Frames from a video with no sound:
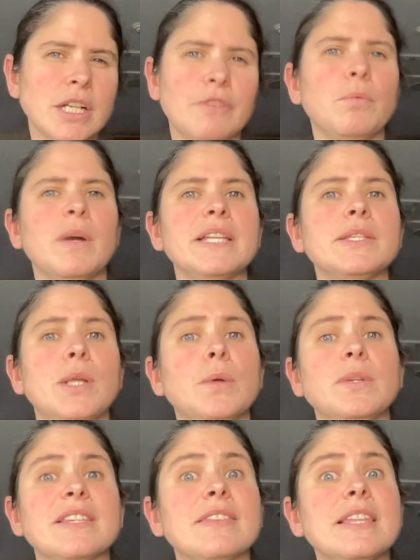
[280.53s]
of what is known
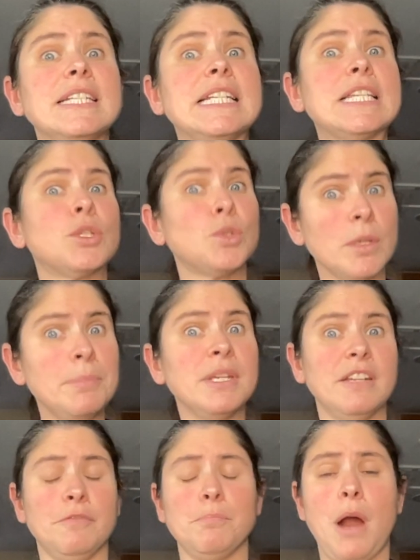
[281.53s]
as the
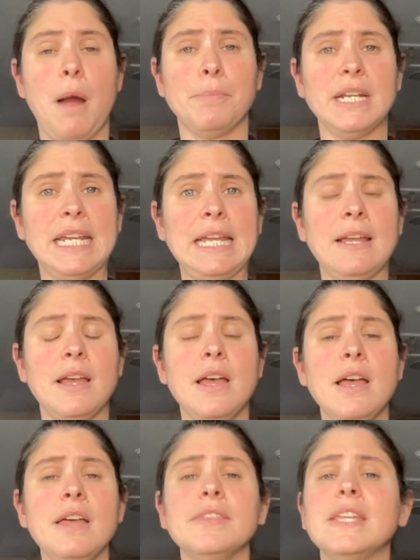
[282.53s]
distributive property.
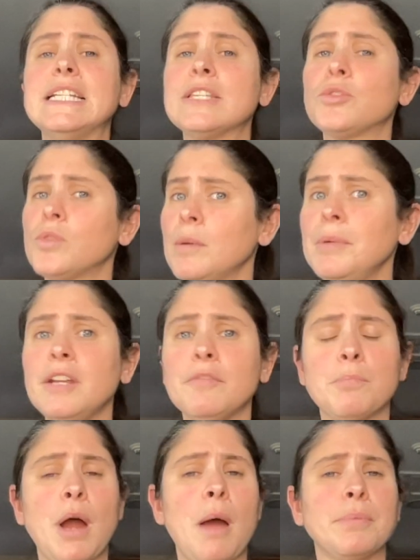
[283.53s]
The distributive
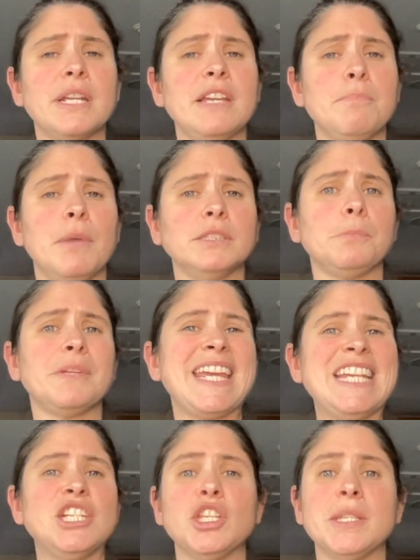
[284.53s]
property of
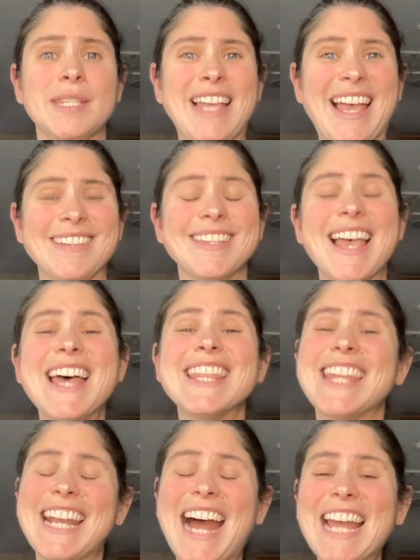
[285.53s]
multiplication says
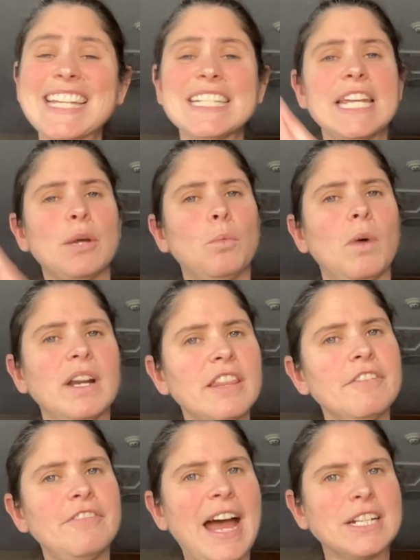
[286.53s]
that I can take one of
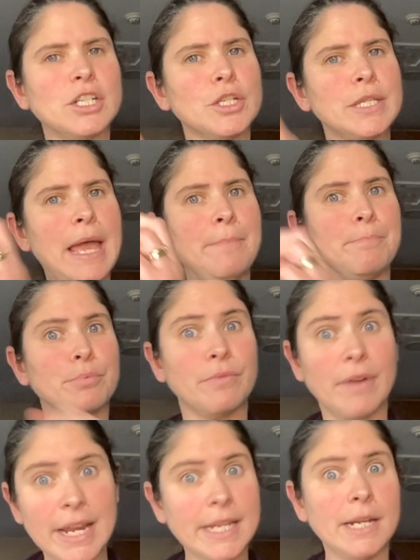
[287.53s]
the factors and
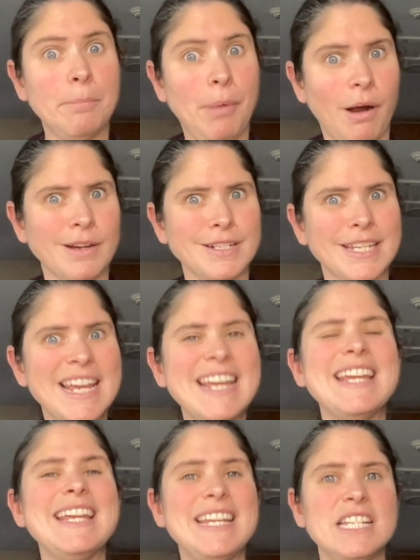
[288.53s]
break it apart
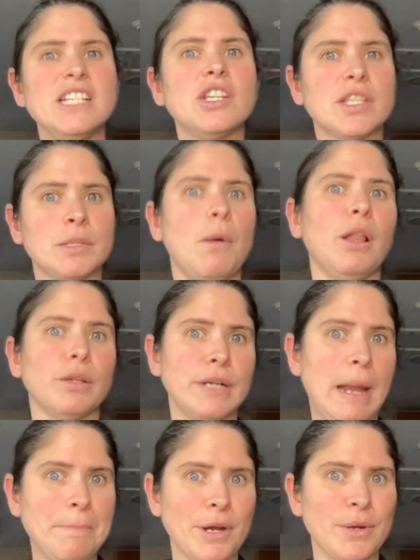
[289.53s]
into smaller
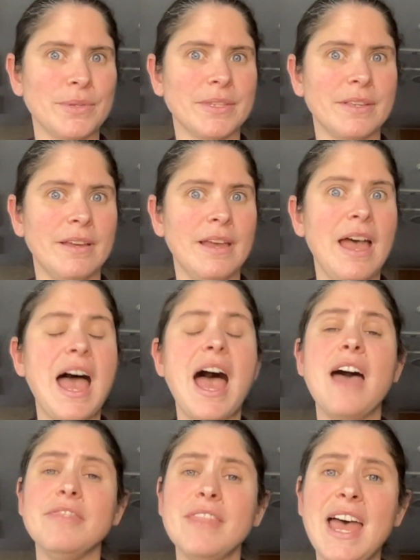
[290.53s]
numbers,
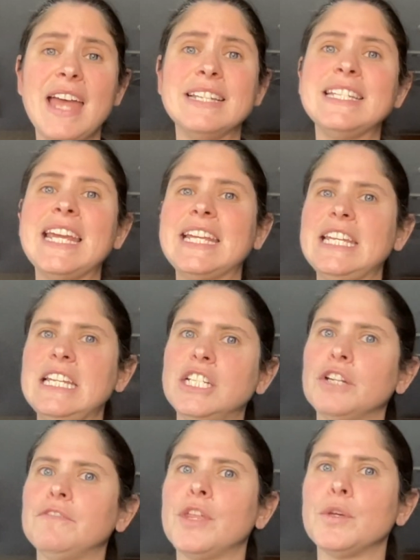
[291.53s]
and then take each
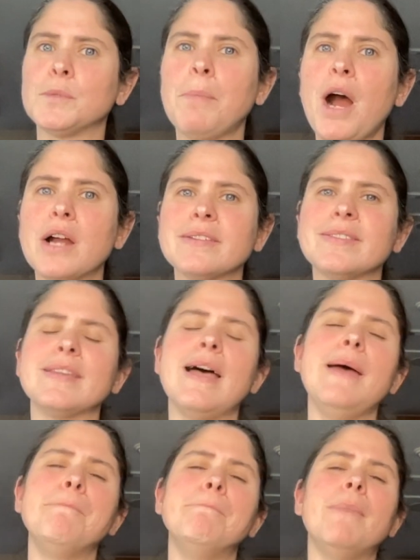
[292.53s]
of those parts
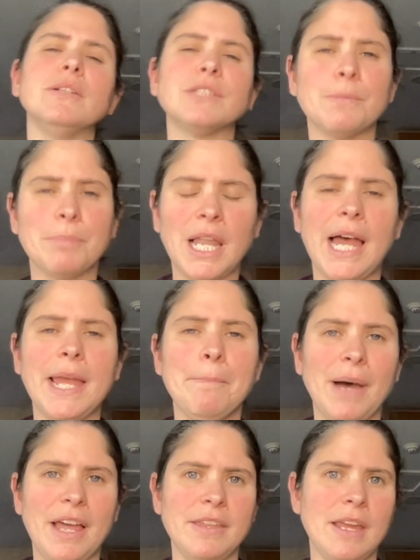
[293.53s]
and multiply it
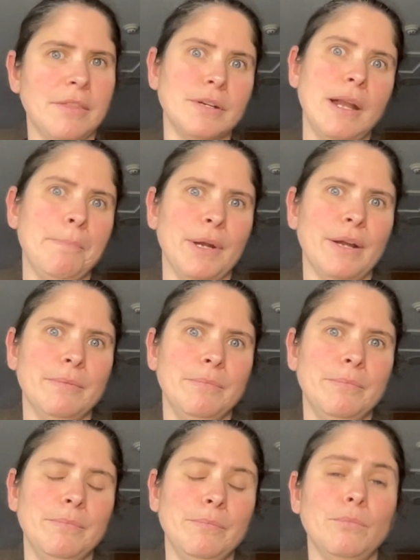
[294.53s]
by the other number.
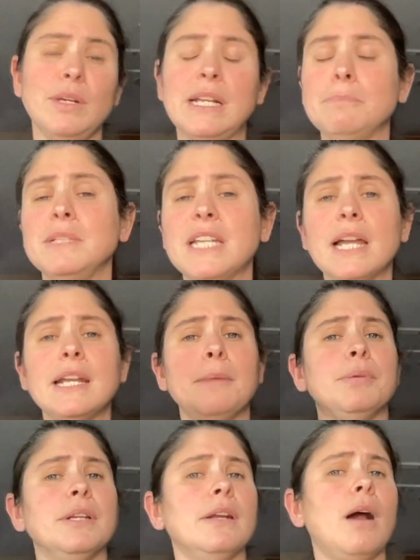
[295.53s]
When I'm done, I
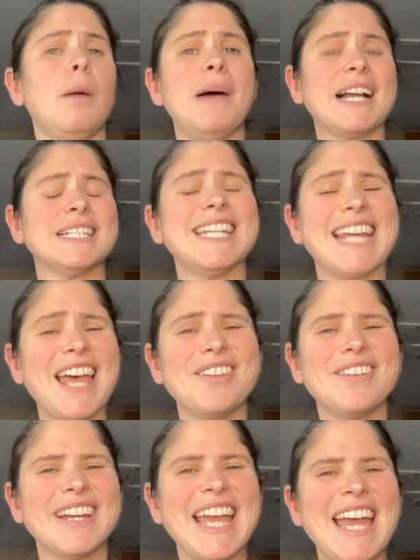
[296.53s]
put it all back
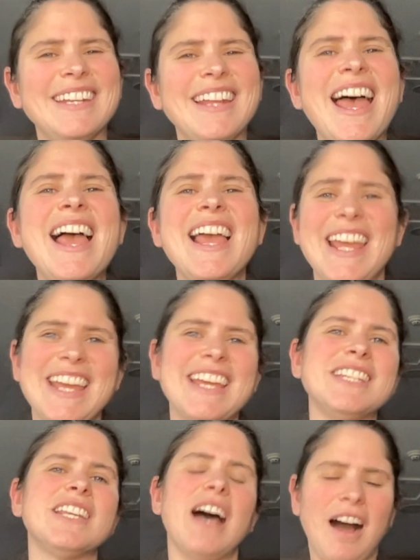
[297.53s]
together again,
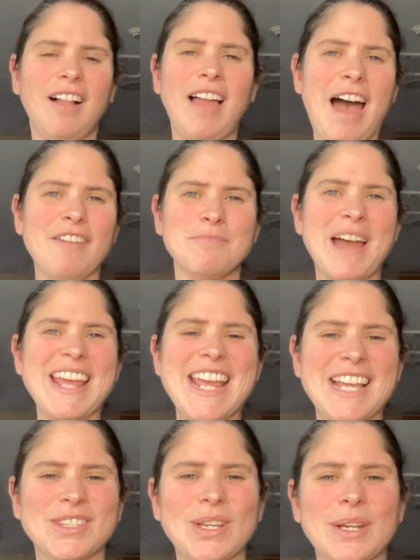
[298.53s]
and I'll have my
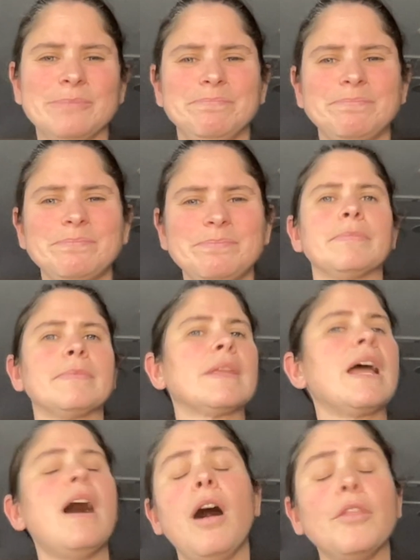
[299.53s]
answer.
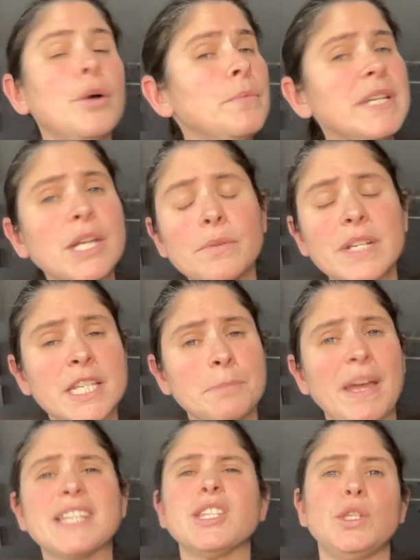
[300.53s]
Although we don't
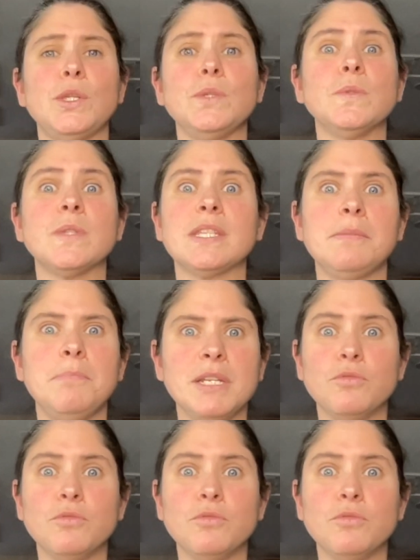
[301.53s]
expect students to be